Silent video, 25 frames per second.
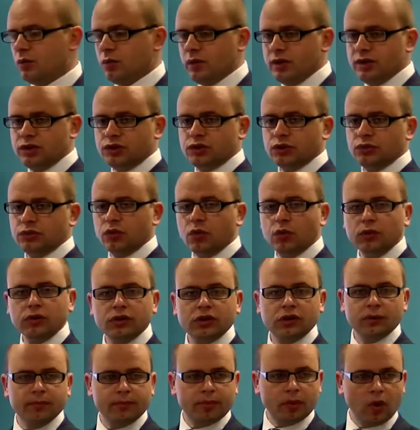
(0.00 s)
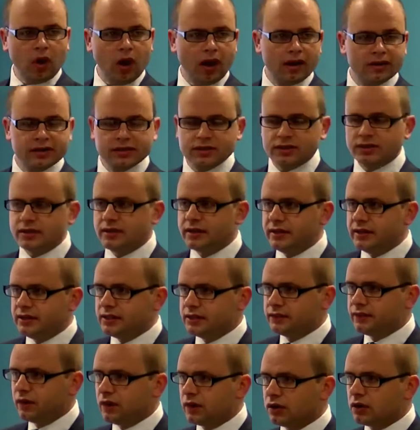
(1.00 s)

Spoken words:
We ensure that all the compliance needs of